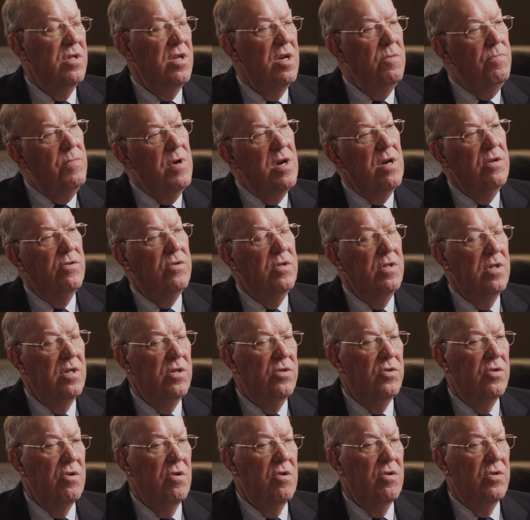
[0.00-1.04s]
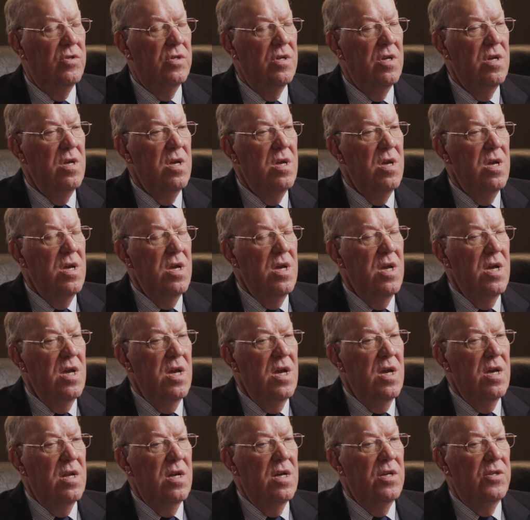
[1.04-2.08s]
and they pastor that church.
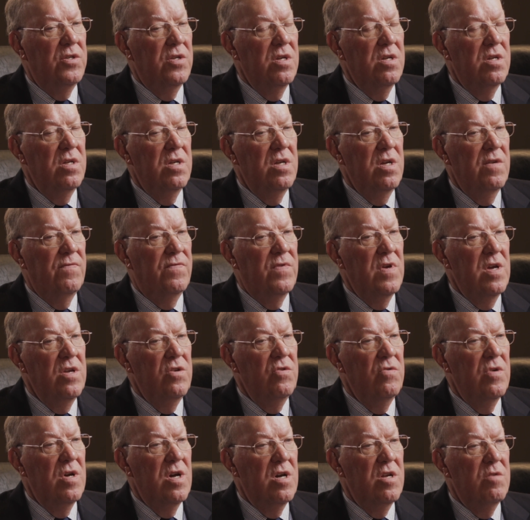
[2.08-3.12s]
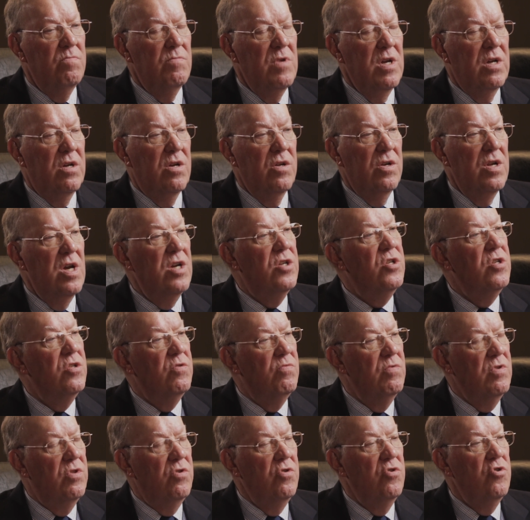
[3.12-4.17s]
And I said, if they knew how to make
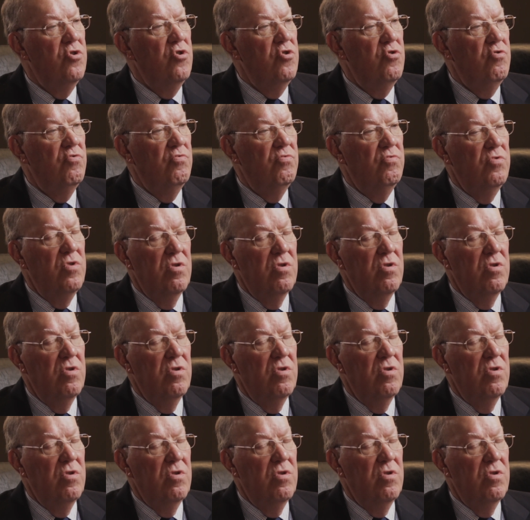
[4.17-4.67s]
connections with you,